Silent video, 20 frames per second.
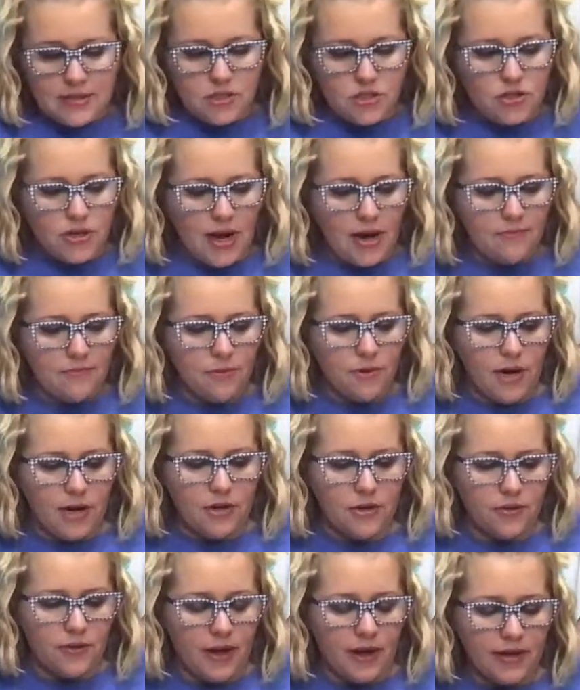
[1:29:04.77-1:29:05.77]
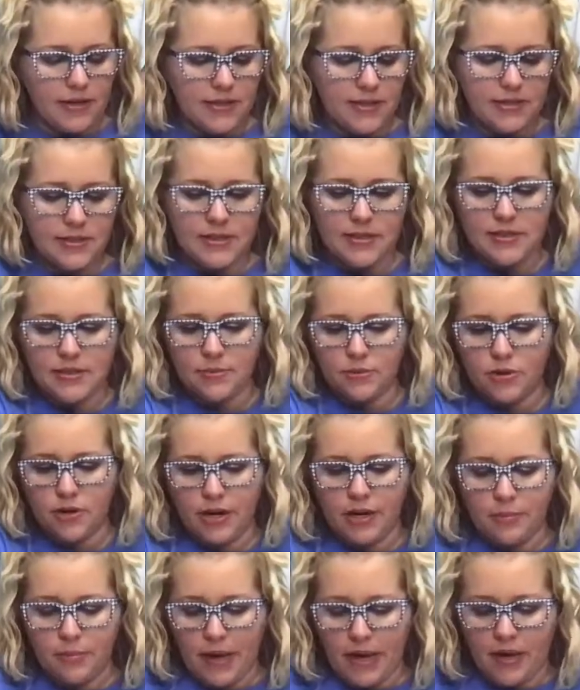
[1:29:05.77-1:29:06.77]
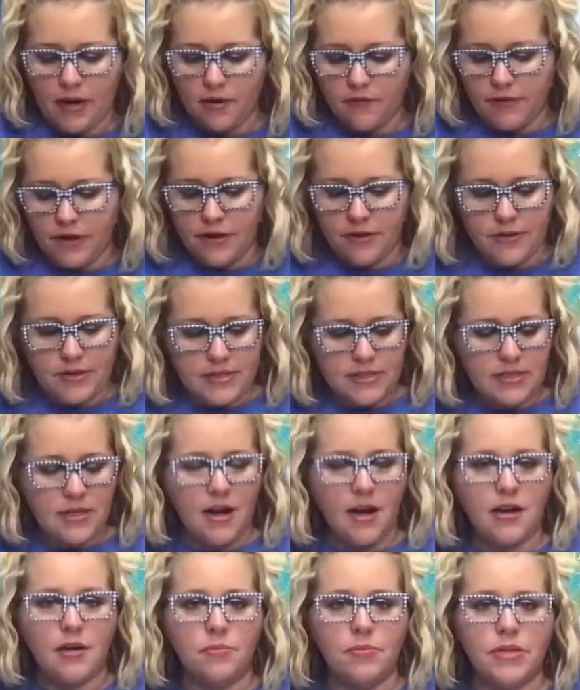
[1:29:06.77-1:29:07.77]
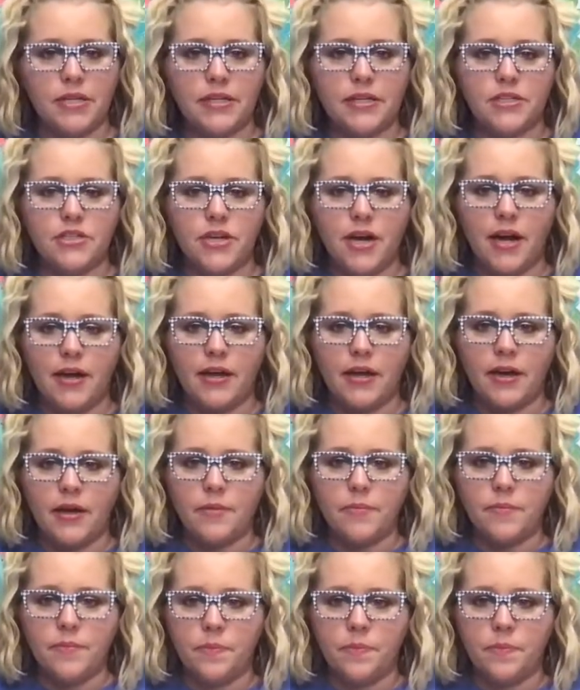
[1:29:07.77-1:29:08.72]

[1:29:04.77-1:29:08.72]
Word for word: and dry before I do that because I see some green paint over here that's not completely dry yet.